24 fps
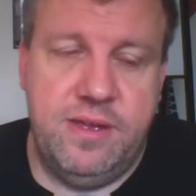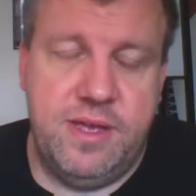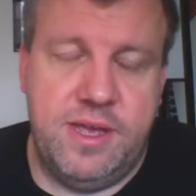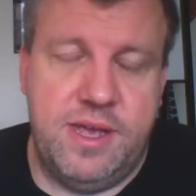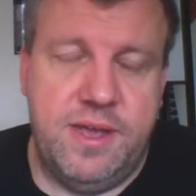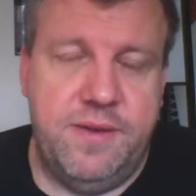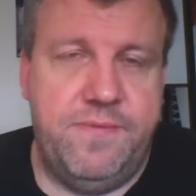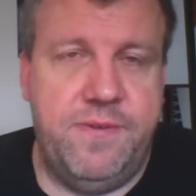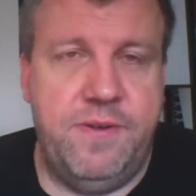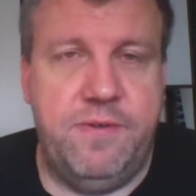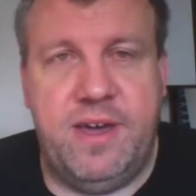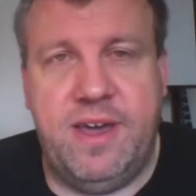
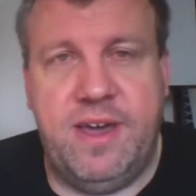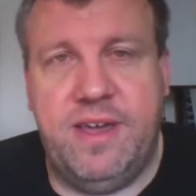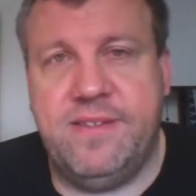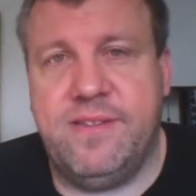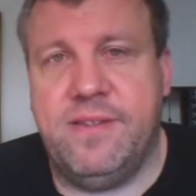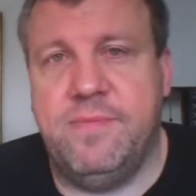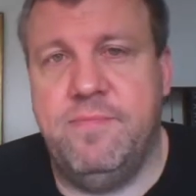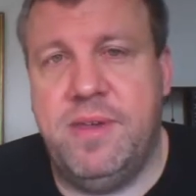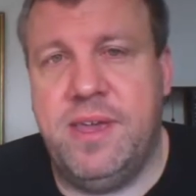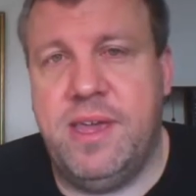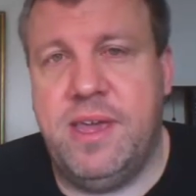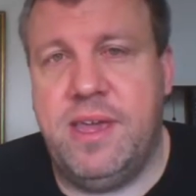If you
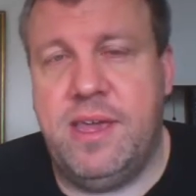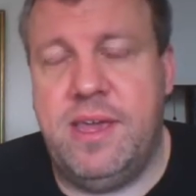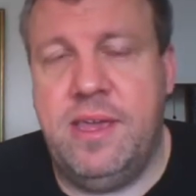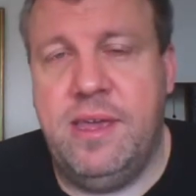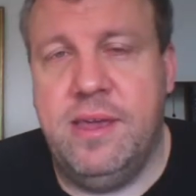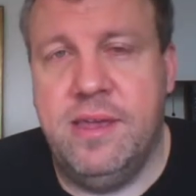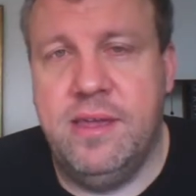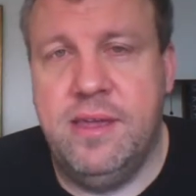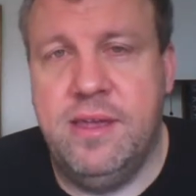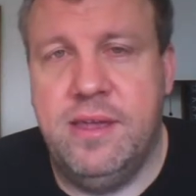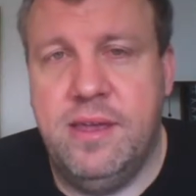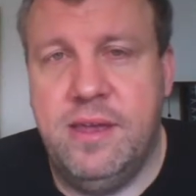ask
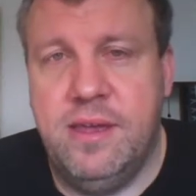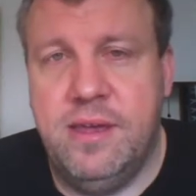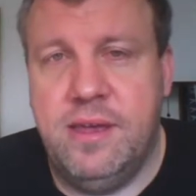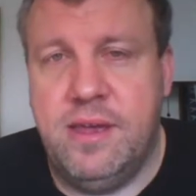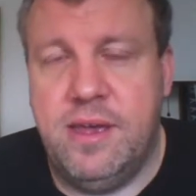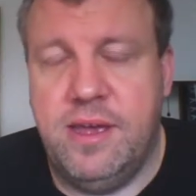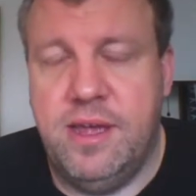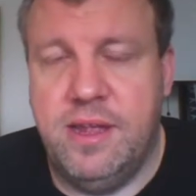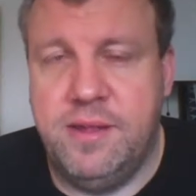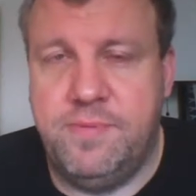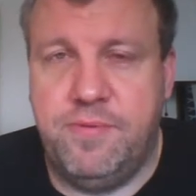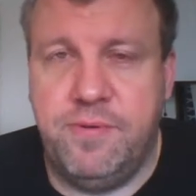me,
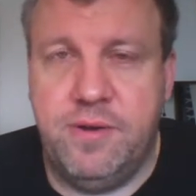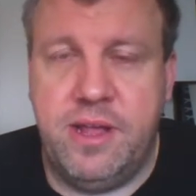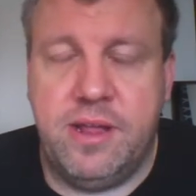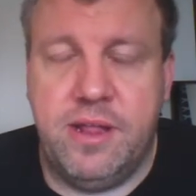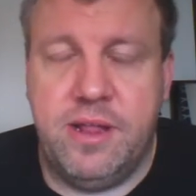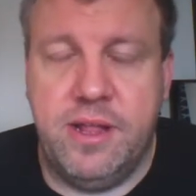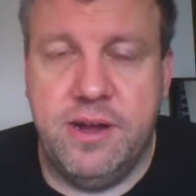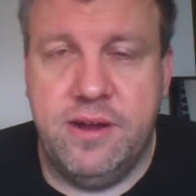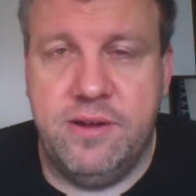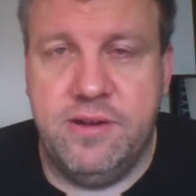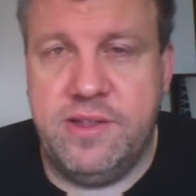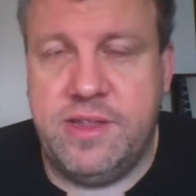it's pretty
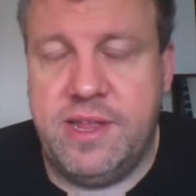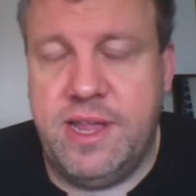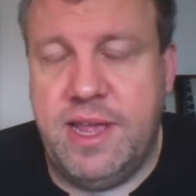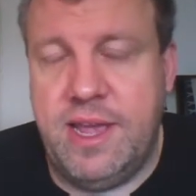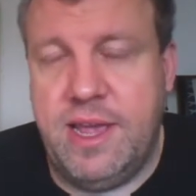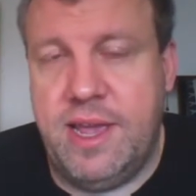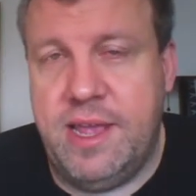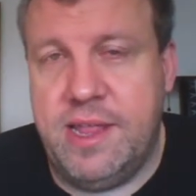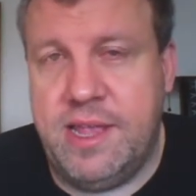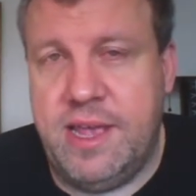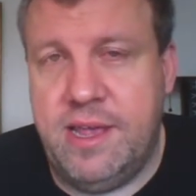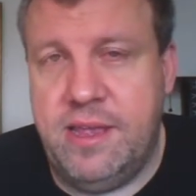clear as
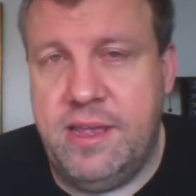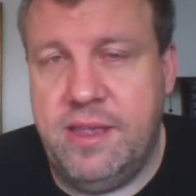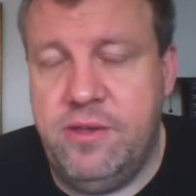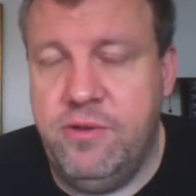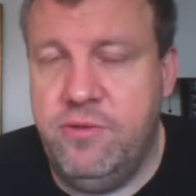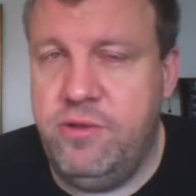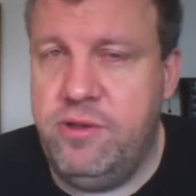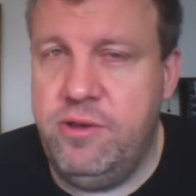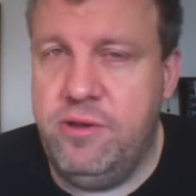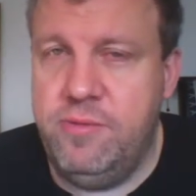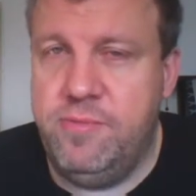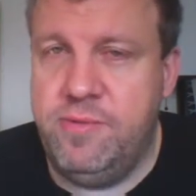day that
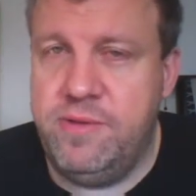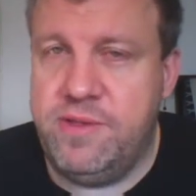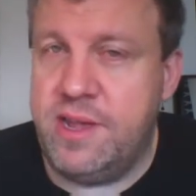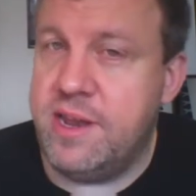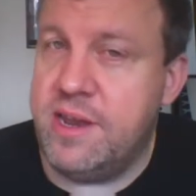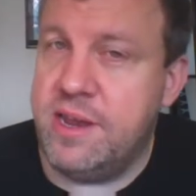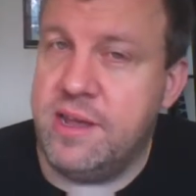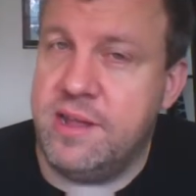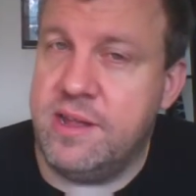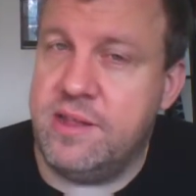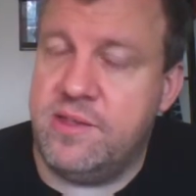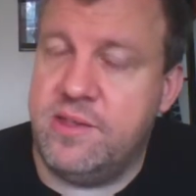YouTube is
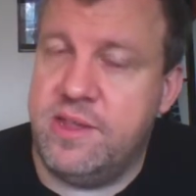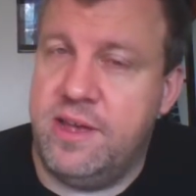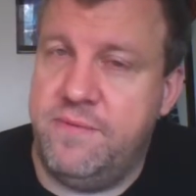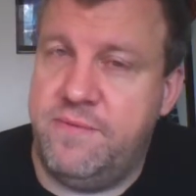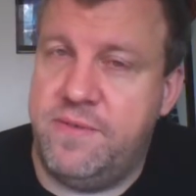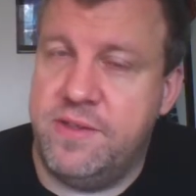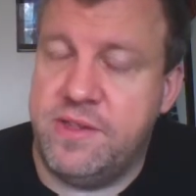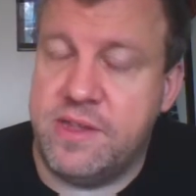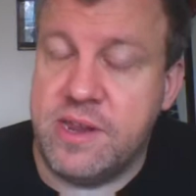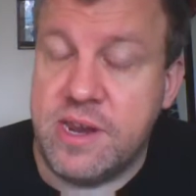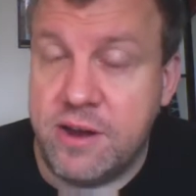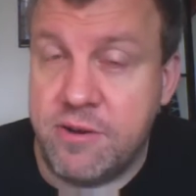ending
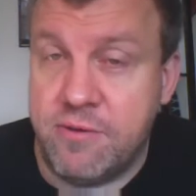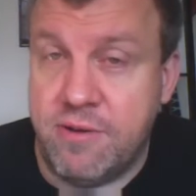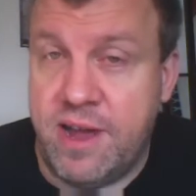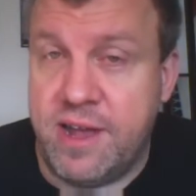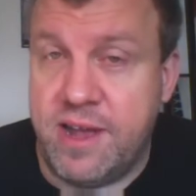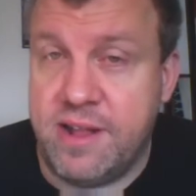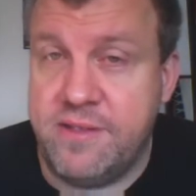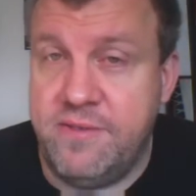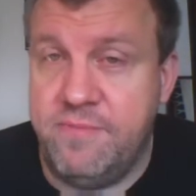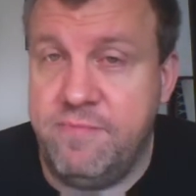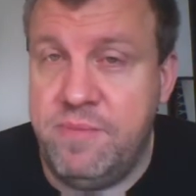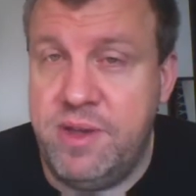itself as an
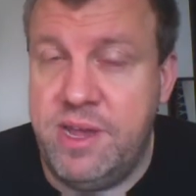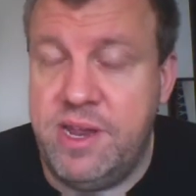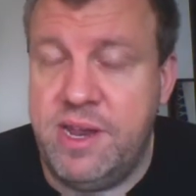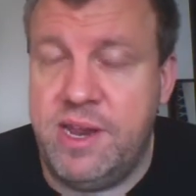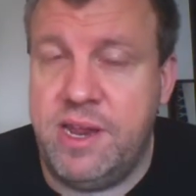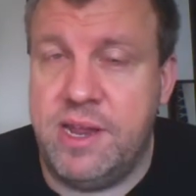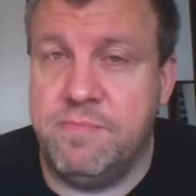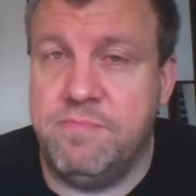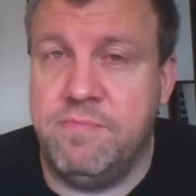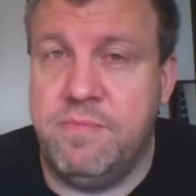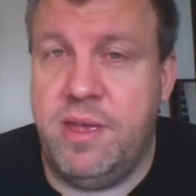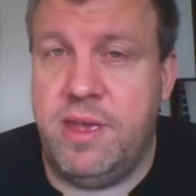interactive
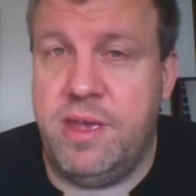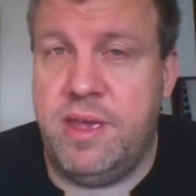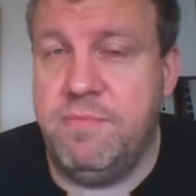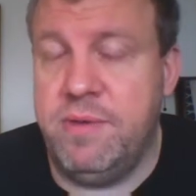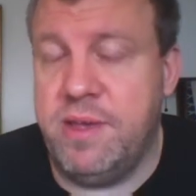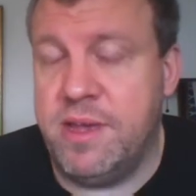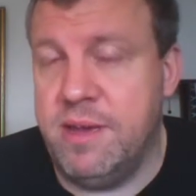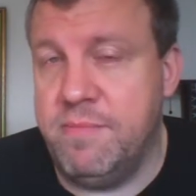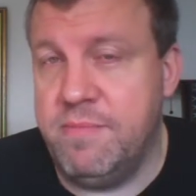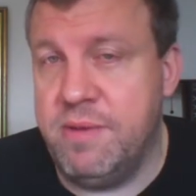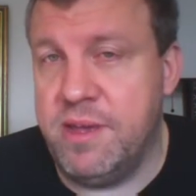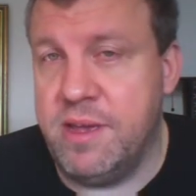medium and
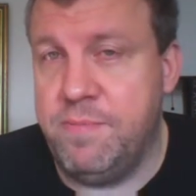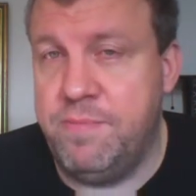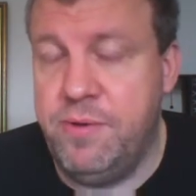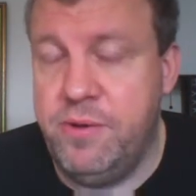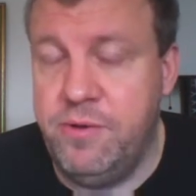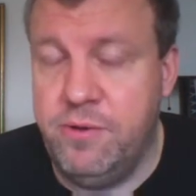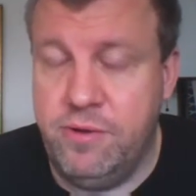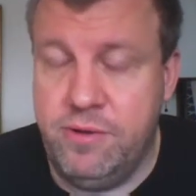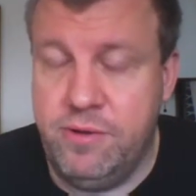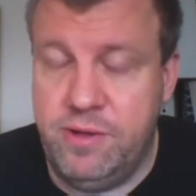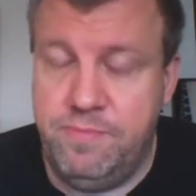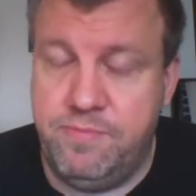becoming a
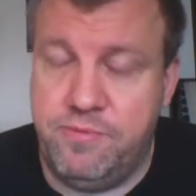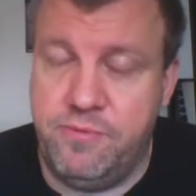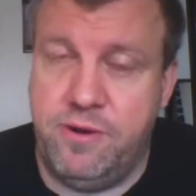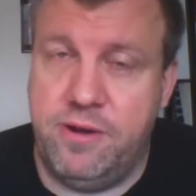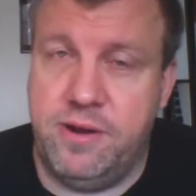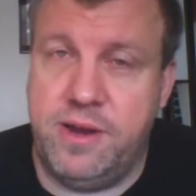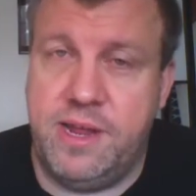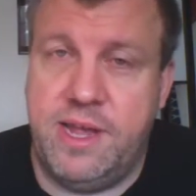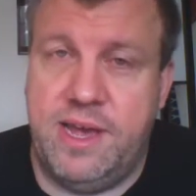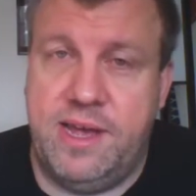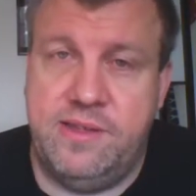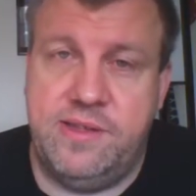purely
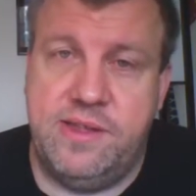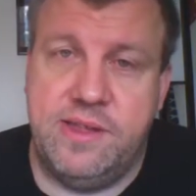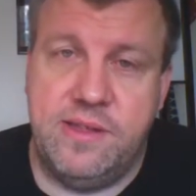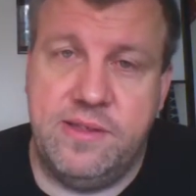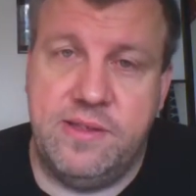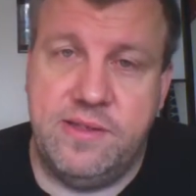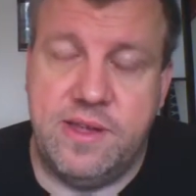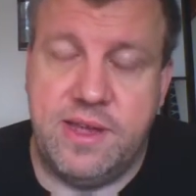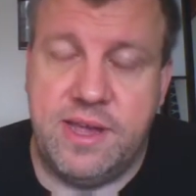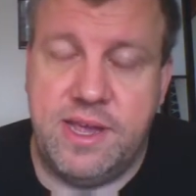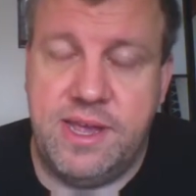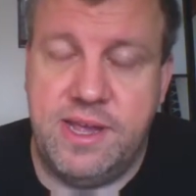broadcasting
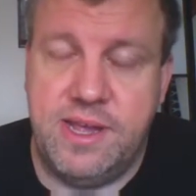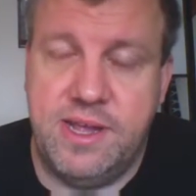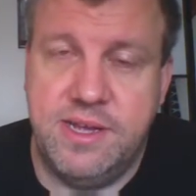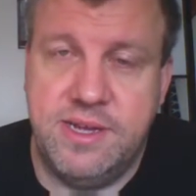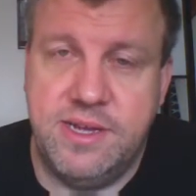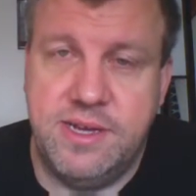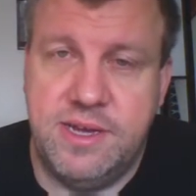site.